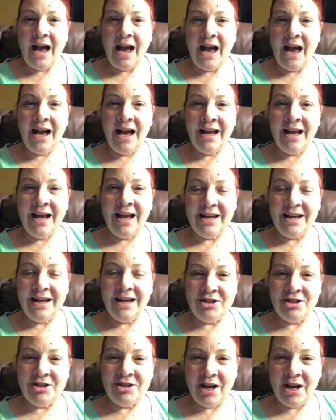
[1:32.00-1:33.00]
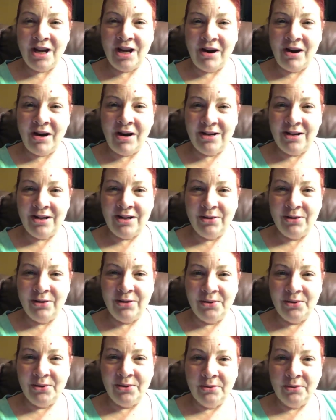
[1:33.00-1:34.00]
Hi, Angie. How are
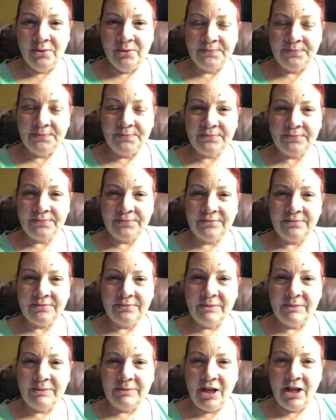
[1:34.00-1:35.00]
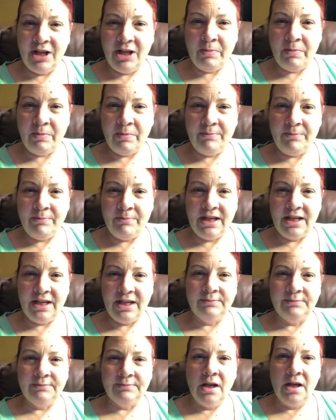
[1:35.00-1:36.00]
you? I'm glad you popped
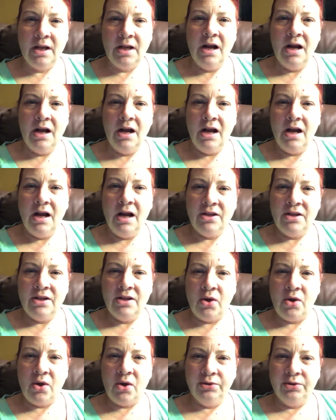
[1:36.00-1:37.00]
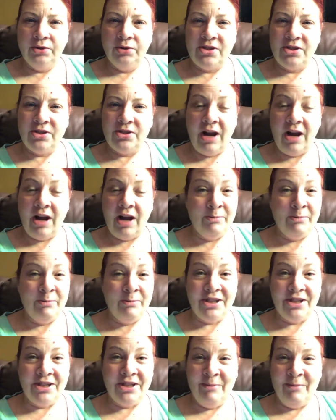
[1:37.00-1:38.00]
in. It's cold and snoring. I'm
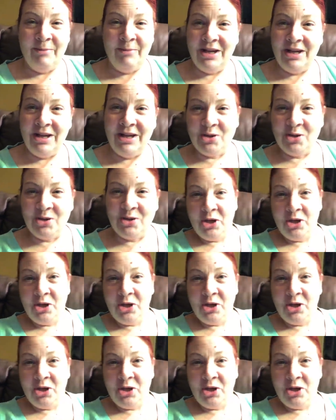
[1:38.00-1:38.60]
sure I'm being told,